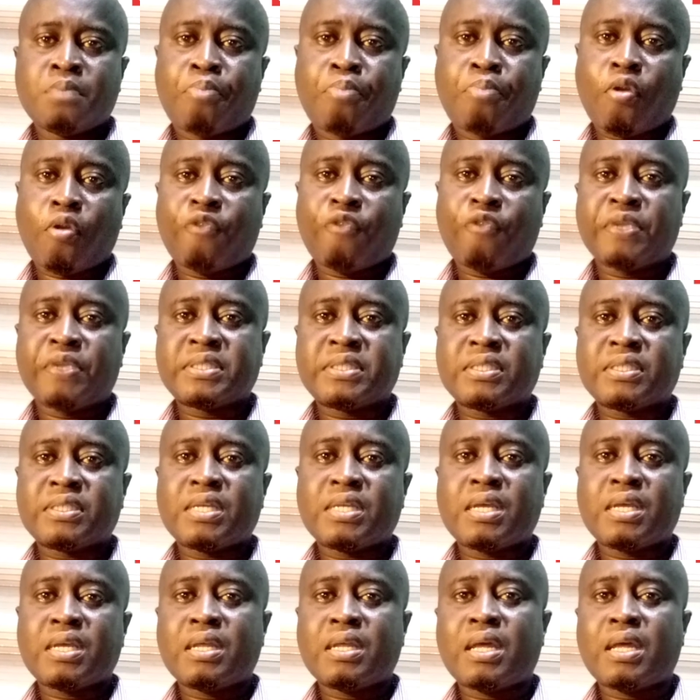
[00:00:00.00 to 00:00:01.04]
profit
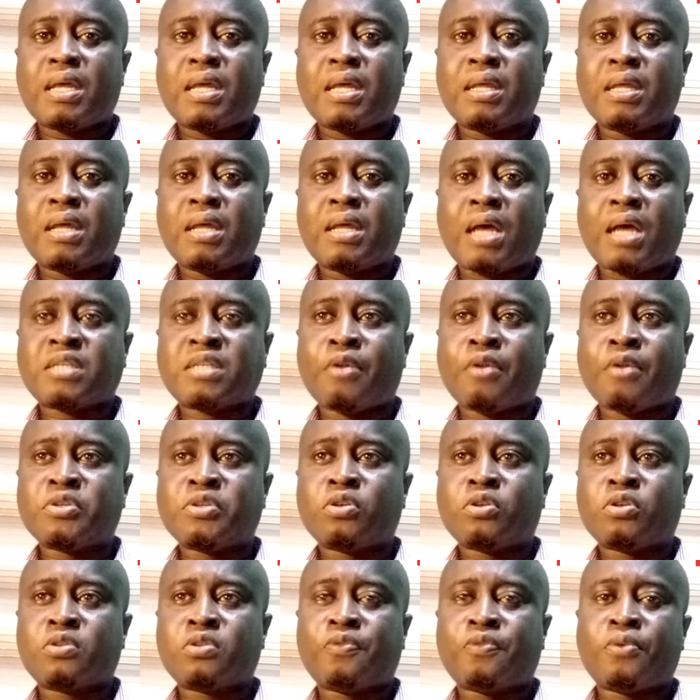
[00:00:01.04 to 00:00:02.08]
as a
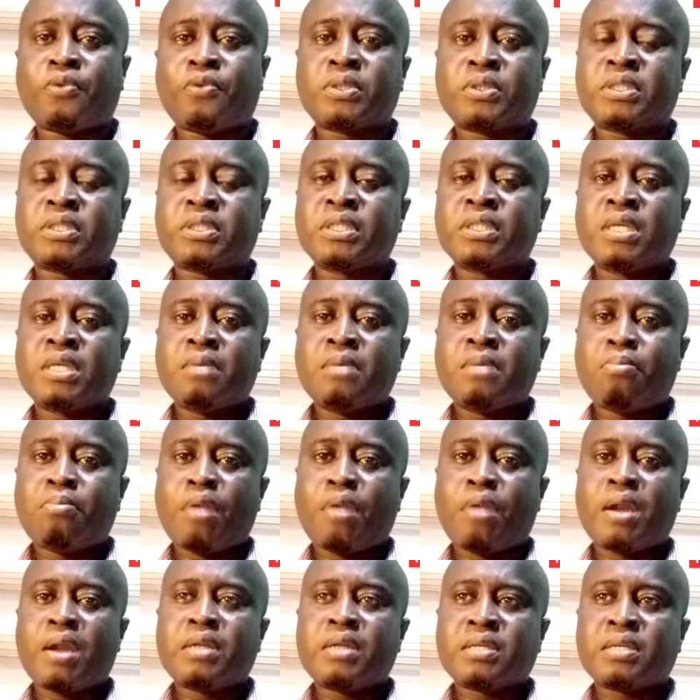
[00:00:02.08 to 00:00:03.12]
result of what?
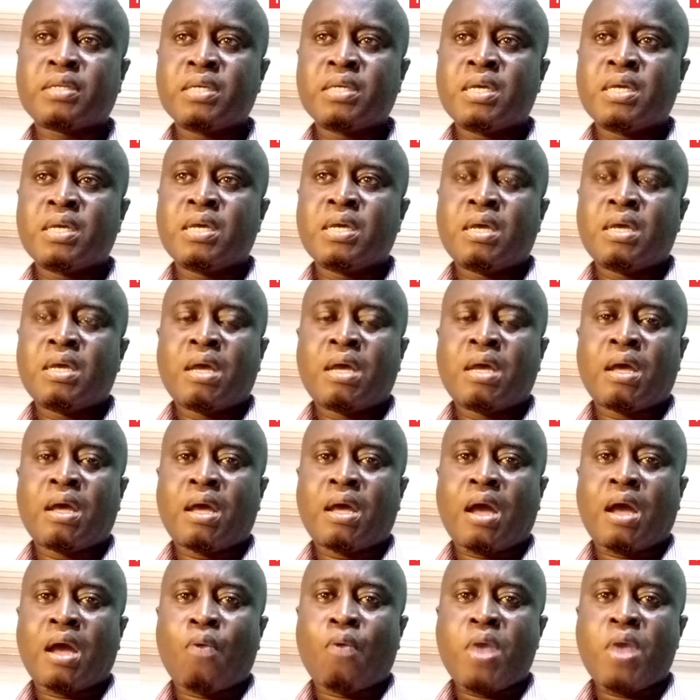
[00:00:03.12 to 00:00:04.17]
Brand
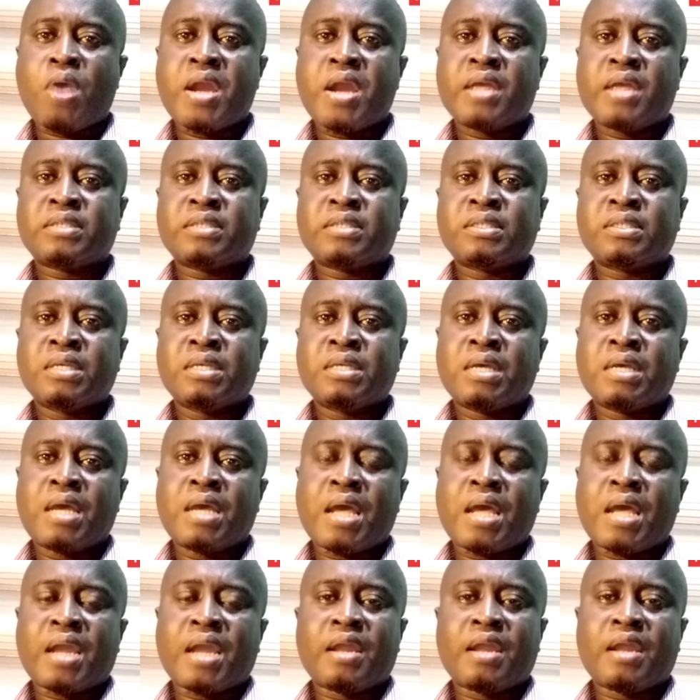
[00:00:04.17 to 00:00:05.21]
awareness
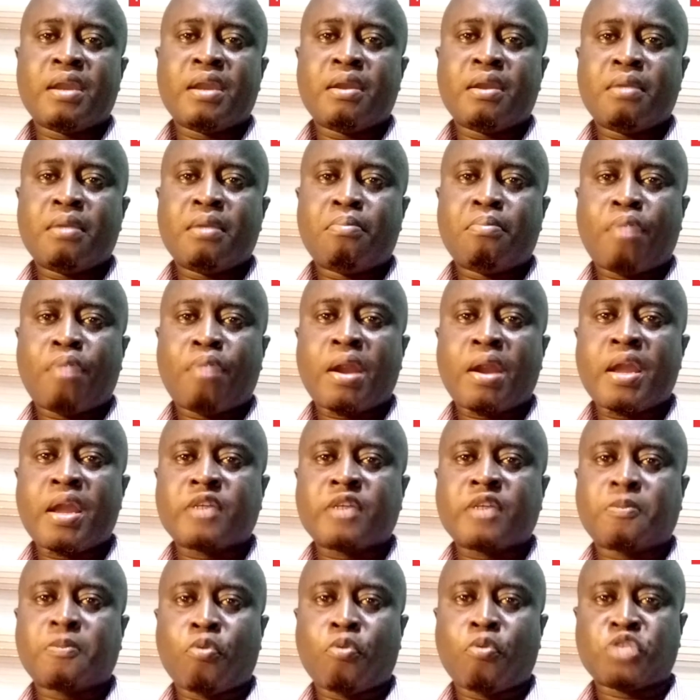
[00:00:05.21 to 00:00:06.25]
and then brand
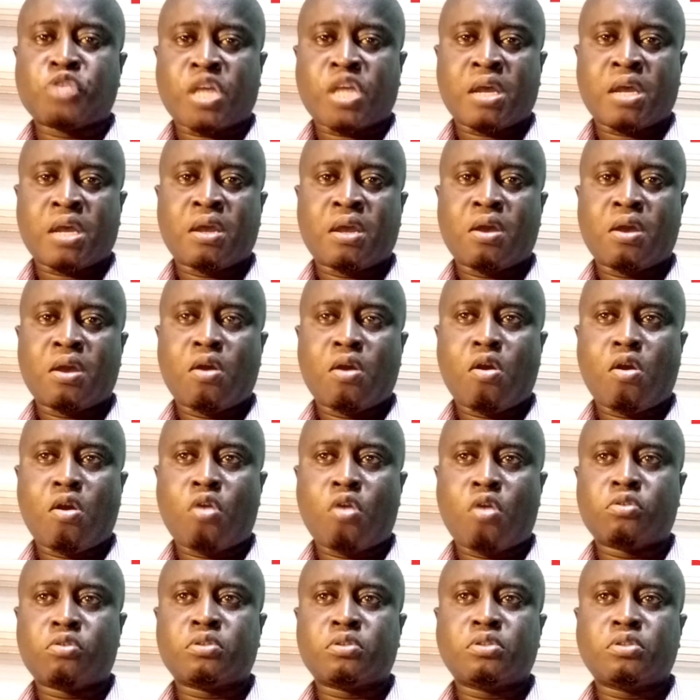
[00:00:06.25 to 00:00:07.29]
exposure
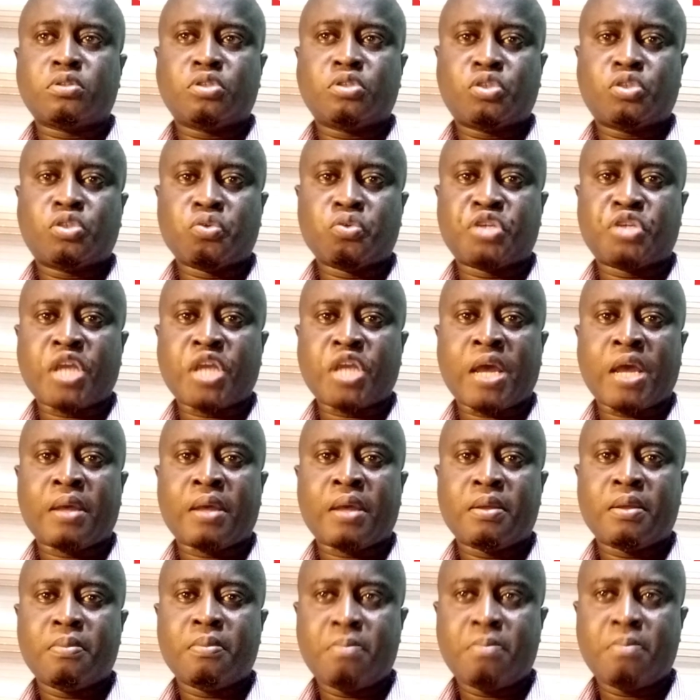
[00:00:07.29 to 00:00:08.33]
on social
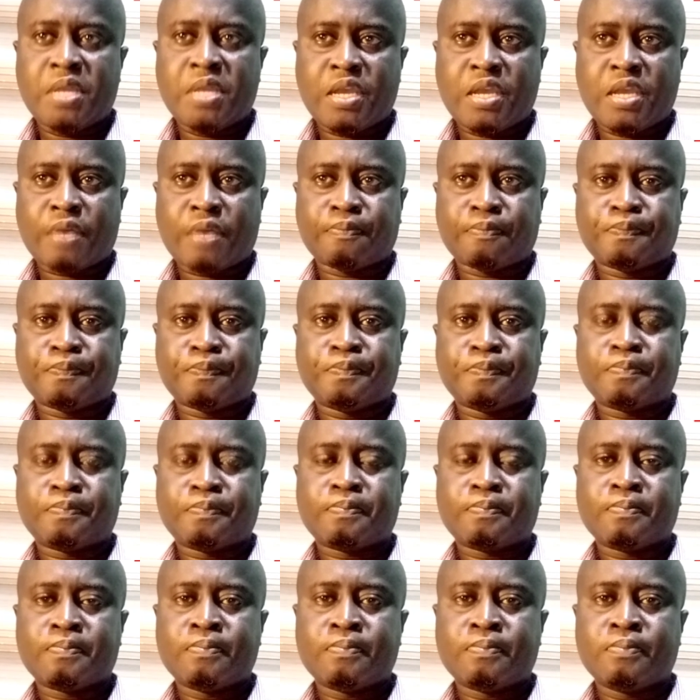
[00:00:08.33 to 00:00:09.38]
media.
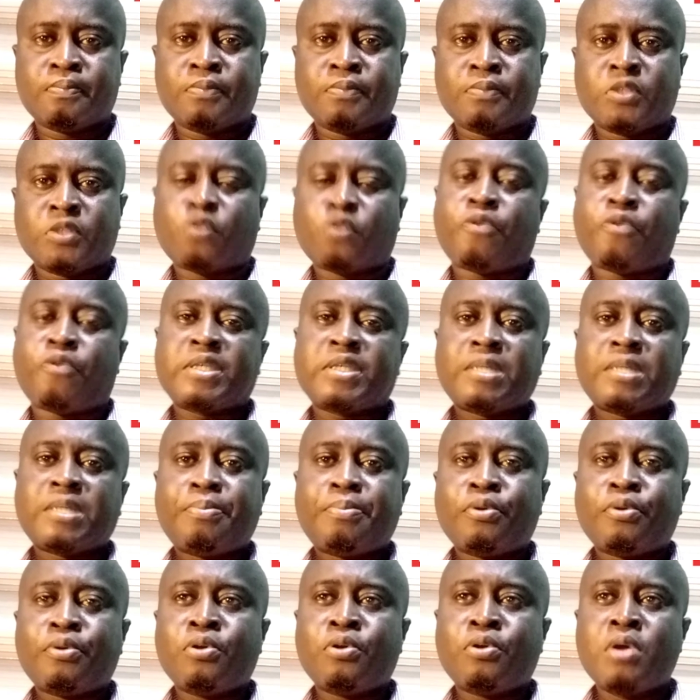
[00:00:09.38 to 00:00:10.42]
So for
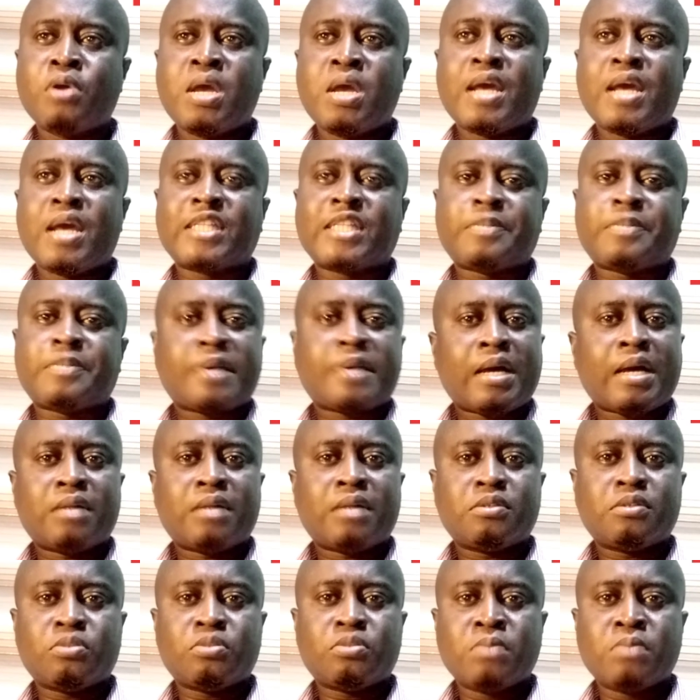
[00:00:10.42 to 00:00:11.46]
example, a
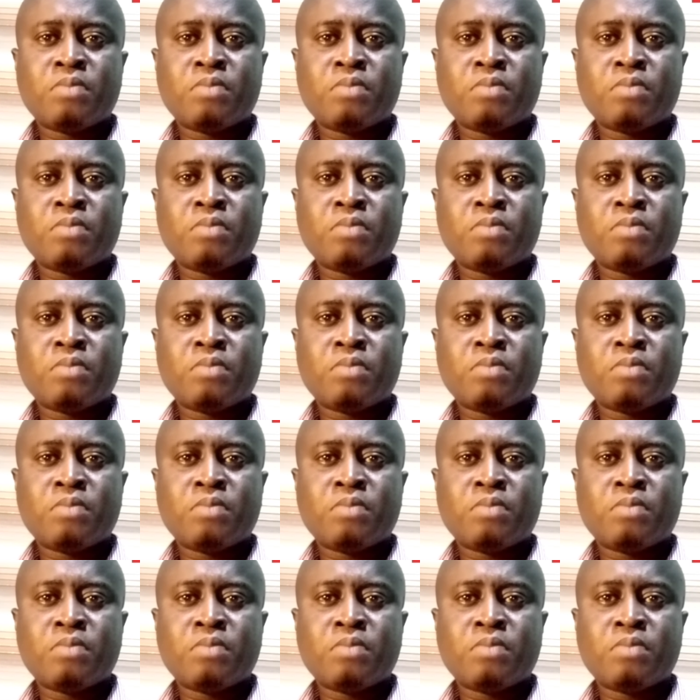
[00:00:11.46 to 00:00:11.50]
typical